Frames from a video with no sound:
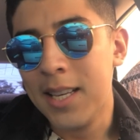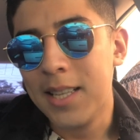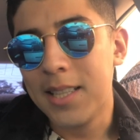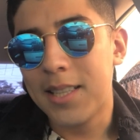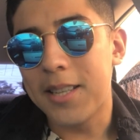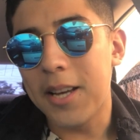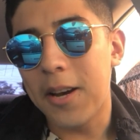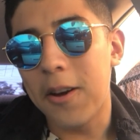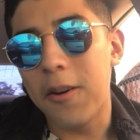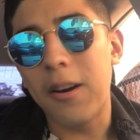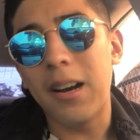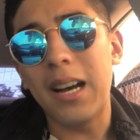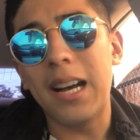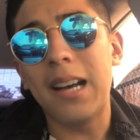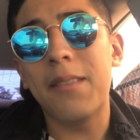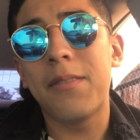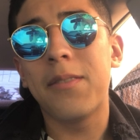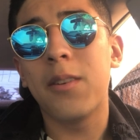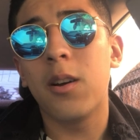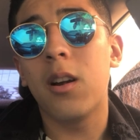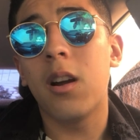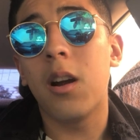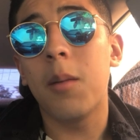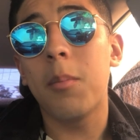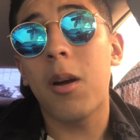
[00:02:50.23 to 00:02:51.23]
So
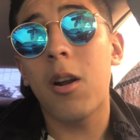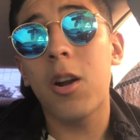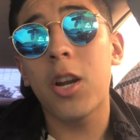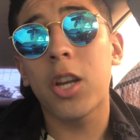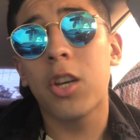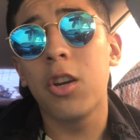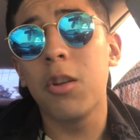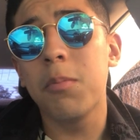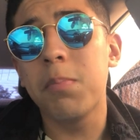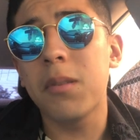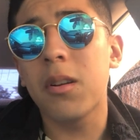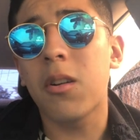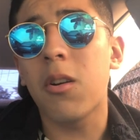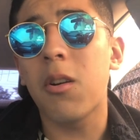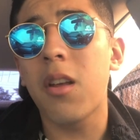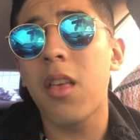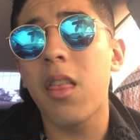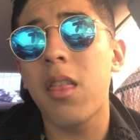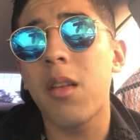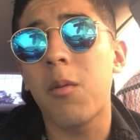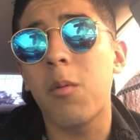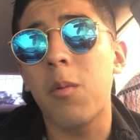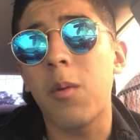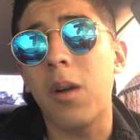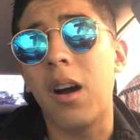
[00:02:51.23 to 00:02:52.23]
for Amari Cooper
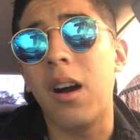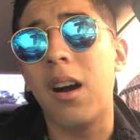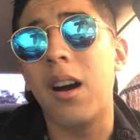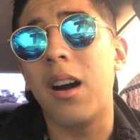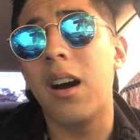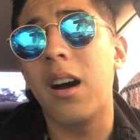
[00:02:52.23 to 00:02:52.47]
going to